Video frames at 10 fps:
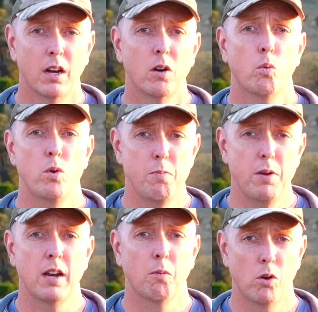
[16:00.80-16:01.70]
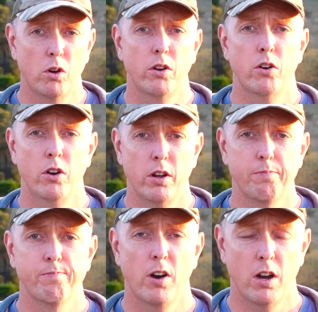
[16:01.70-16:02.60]
we'd be in a world of hurt.
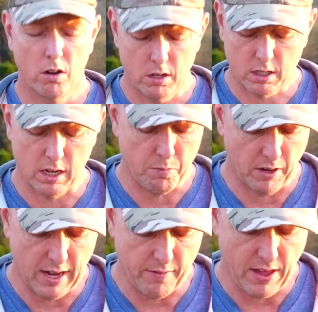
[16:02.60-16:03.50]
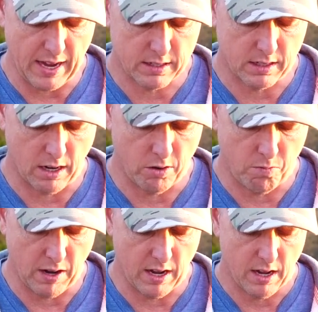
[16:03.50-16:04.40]
I honestly believe that.
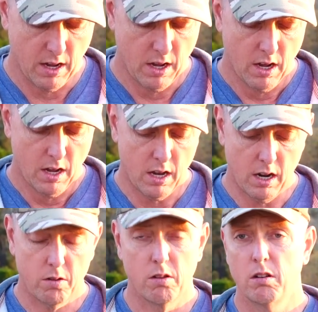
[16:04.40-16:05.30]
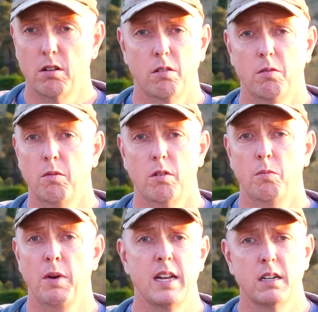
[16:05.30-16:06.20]
So you know,
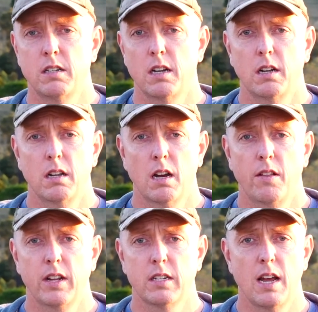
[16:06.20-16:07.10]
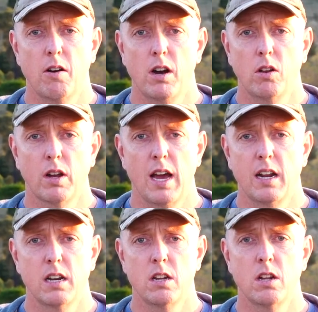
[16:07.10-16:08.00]
mate, that's how I look at
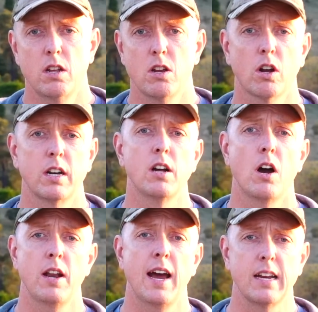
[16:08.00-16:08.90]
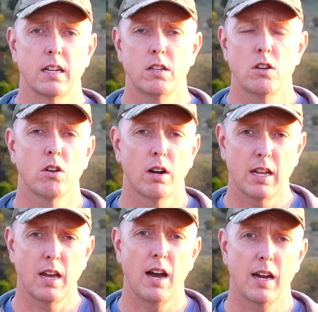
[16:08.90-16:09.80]
it. You got to donate. You've got
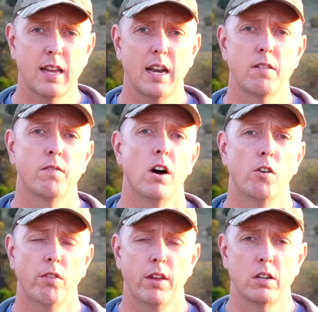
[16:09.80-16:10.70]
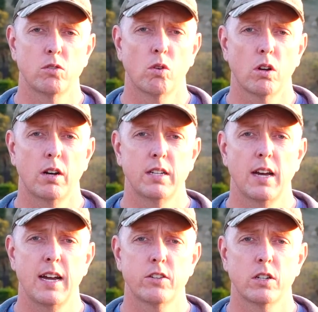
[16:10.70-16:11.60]
to get involved with those
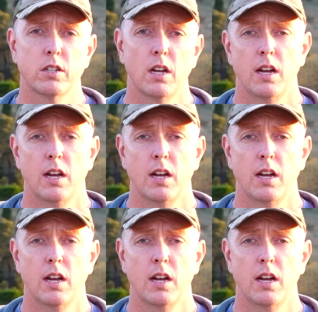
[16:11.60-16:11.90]
organisations.